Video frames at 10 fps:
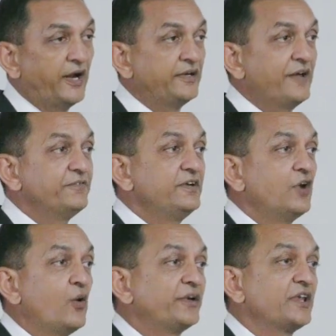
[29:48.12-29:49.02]
And every
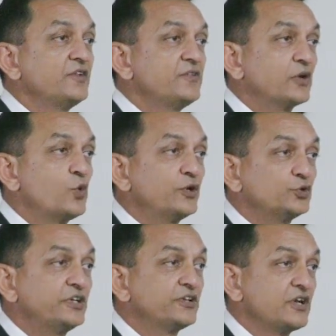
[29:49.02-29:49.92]
now and then we are going
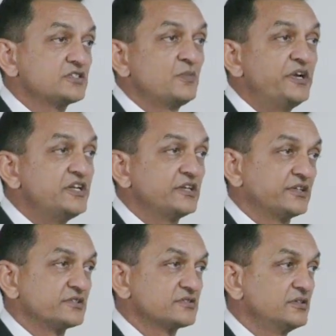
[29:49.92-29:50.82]
to the international
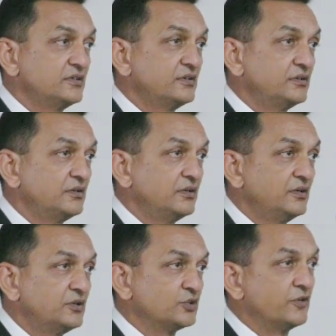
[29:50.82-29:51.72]
mediators,
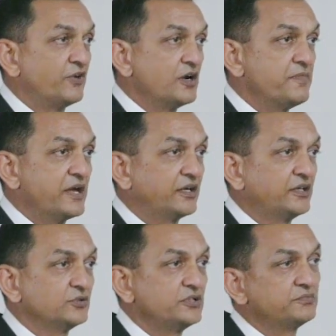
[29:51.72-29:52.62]
to the World Bank
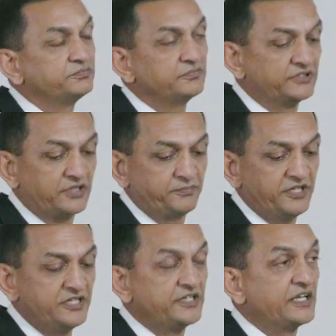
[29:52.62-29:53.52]
and to the other
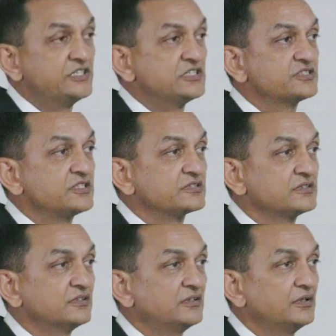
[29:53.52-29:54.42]
mediating agencies
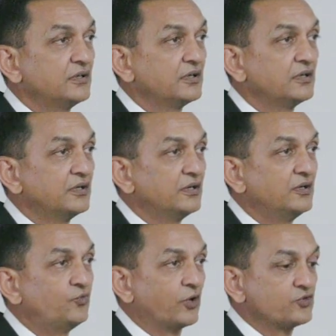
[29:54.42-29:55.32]

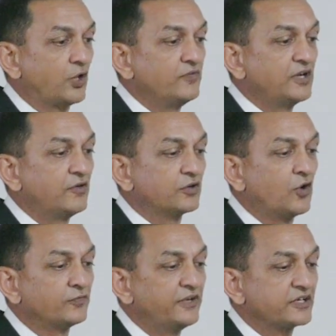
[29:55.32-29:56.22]
for resolving our
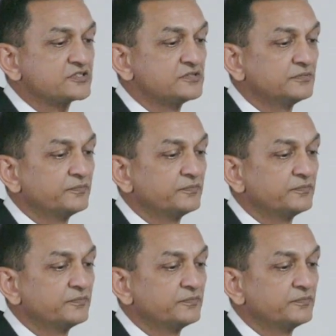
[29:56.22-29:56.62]
conflicts.